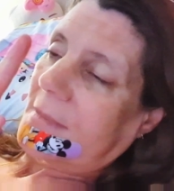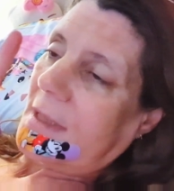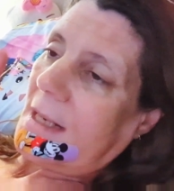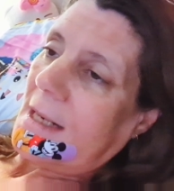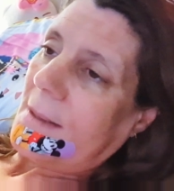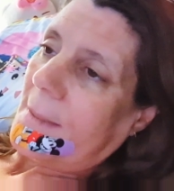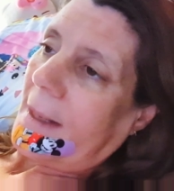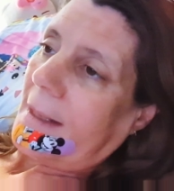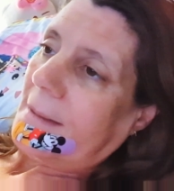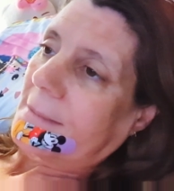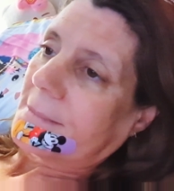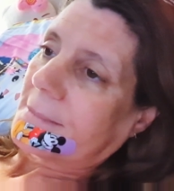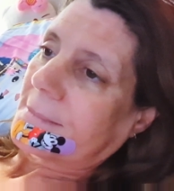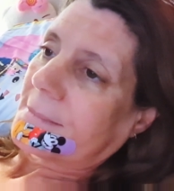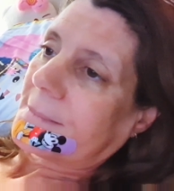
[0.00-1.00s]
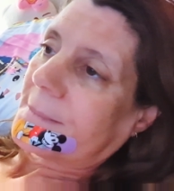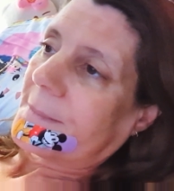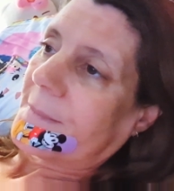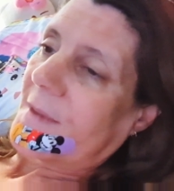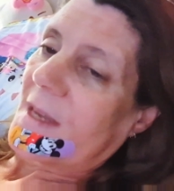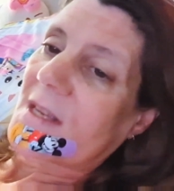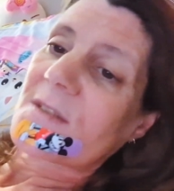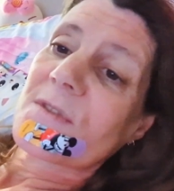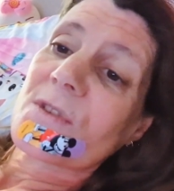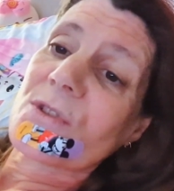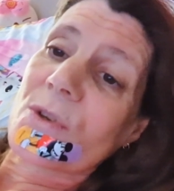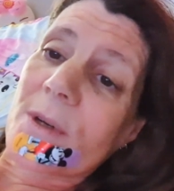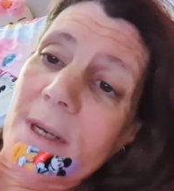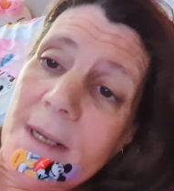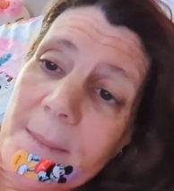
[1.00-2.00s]
Anyway, thanks for
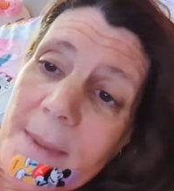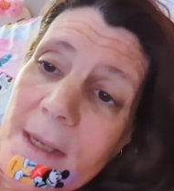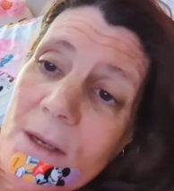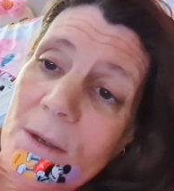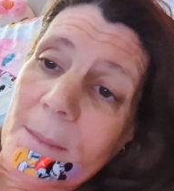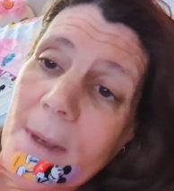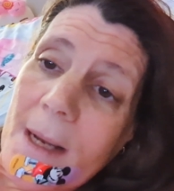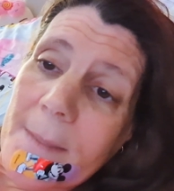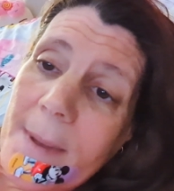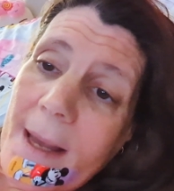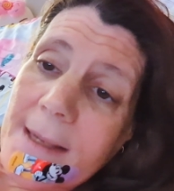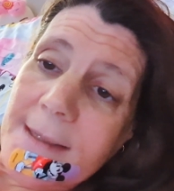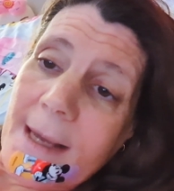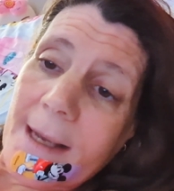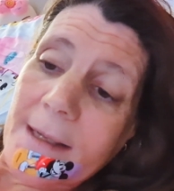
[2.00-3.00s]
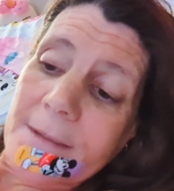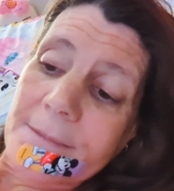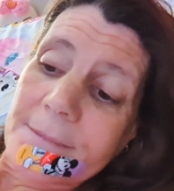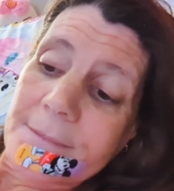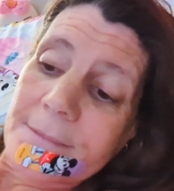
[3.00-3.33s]
joining me on my bad day.